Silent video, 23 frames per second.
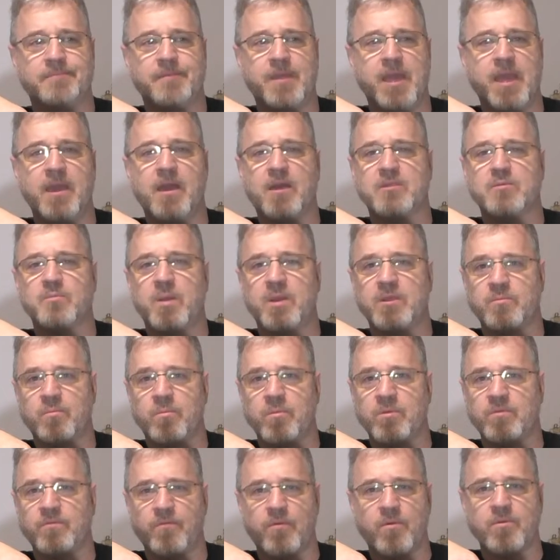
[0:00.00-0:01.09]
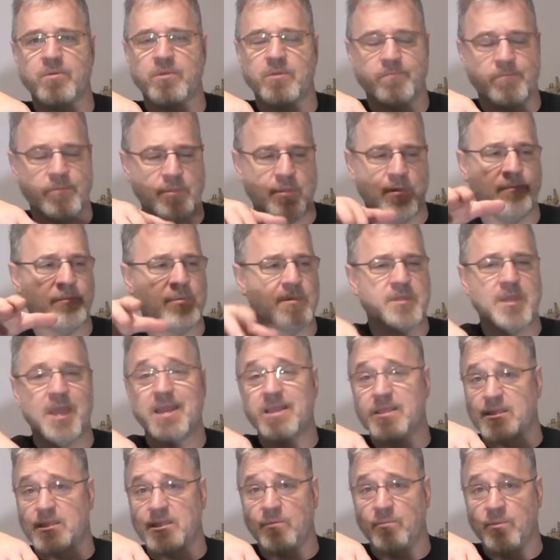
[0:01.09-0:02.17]
Chaos Space Marines Force. So
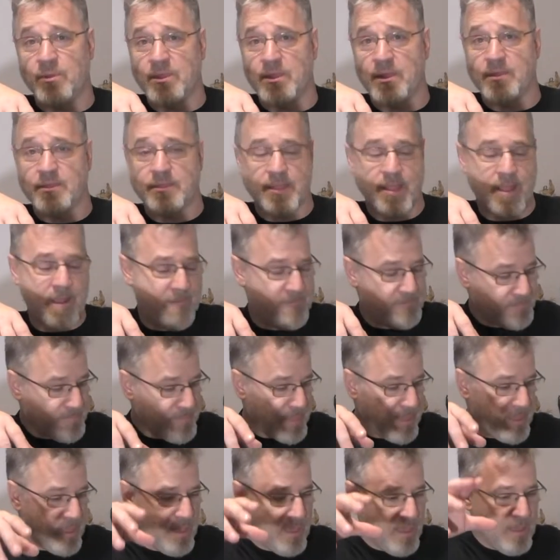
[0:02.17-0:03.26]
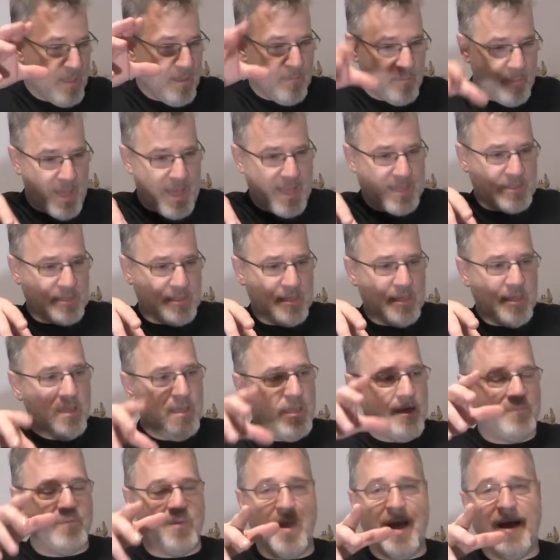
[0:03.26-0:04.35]
excited to see what he does there. But
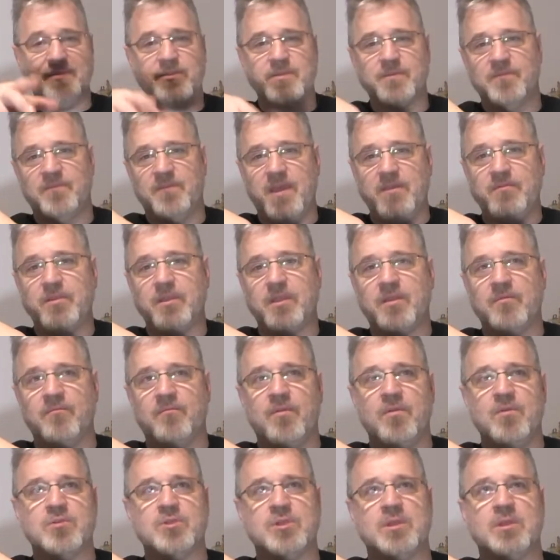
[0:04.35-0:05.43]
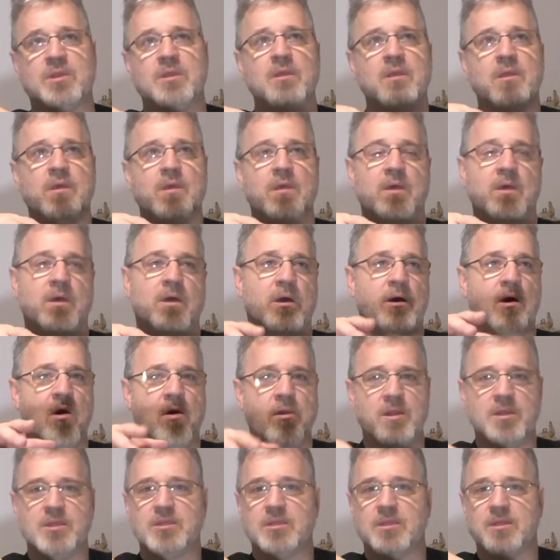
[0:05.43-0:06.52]
if you have some favorite conversion
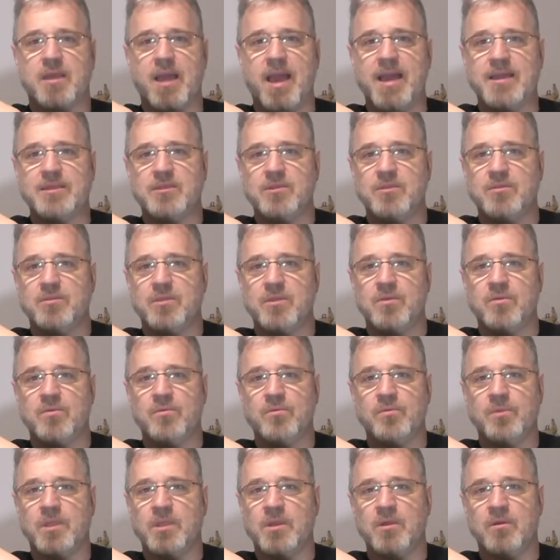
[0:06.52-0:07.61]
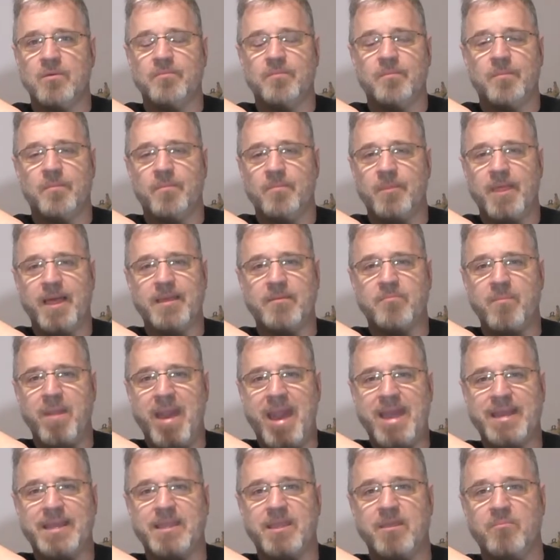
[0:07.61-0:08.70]
artists, guys who do, like
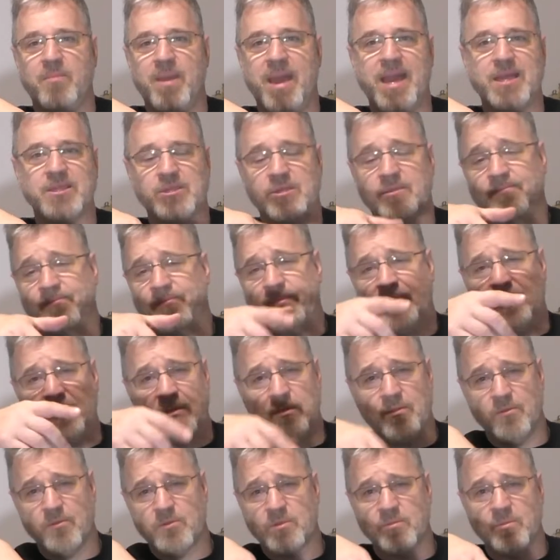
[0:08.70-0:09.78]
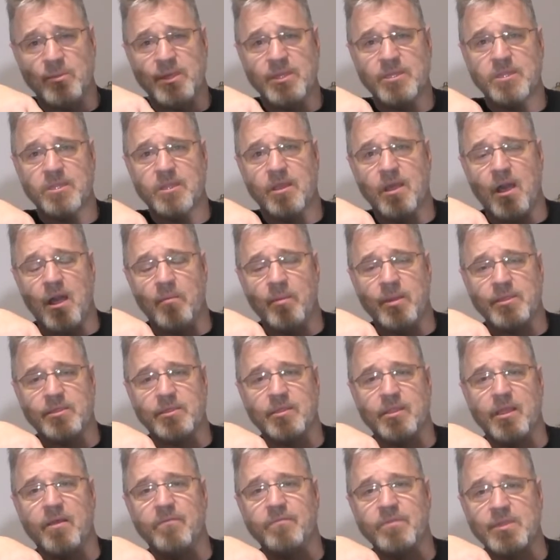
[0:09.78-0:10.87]
mad kit bashing, throw some links in the
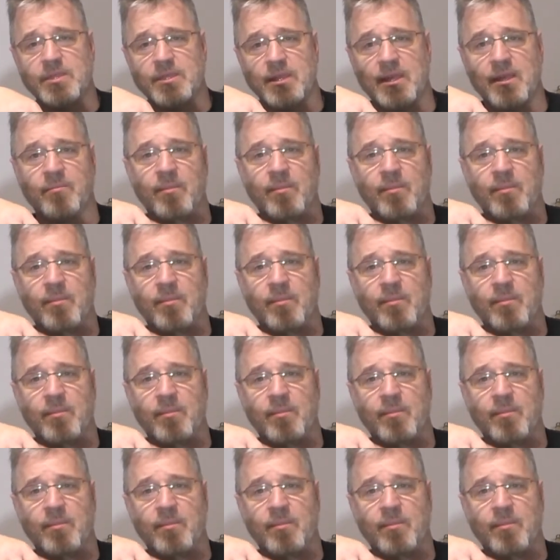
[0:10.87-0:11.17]
comments. Love to see